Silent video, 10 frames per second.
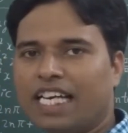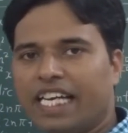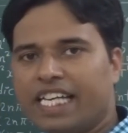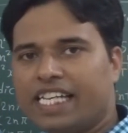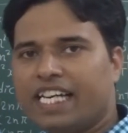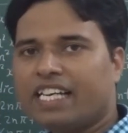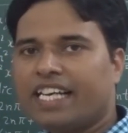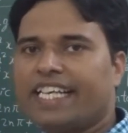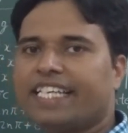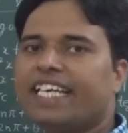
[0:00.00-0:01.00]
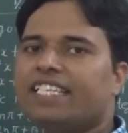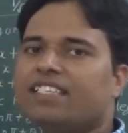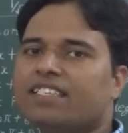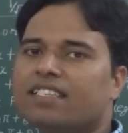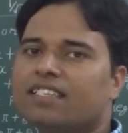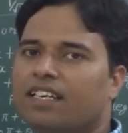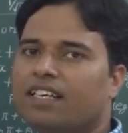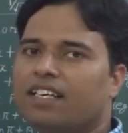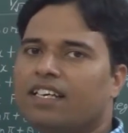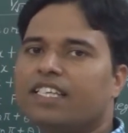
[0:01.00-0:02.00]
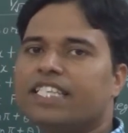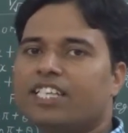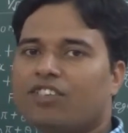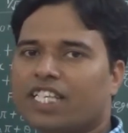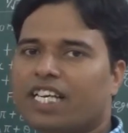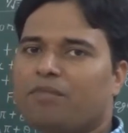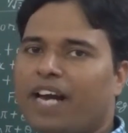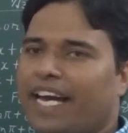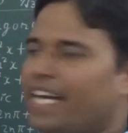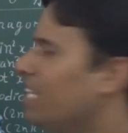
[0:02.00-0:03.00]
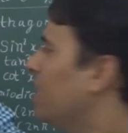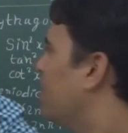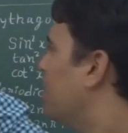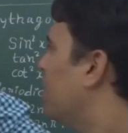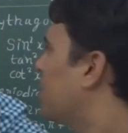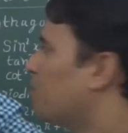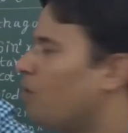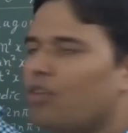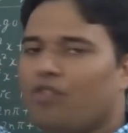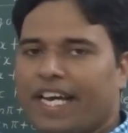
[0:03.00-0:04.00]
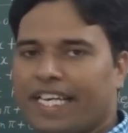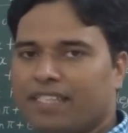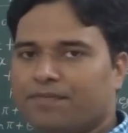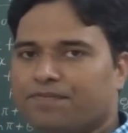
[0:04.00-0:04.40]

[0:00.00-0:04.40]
Here it is denoted by small y.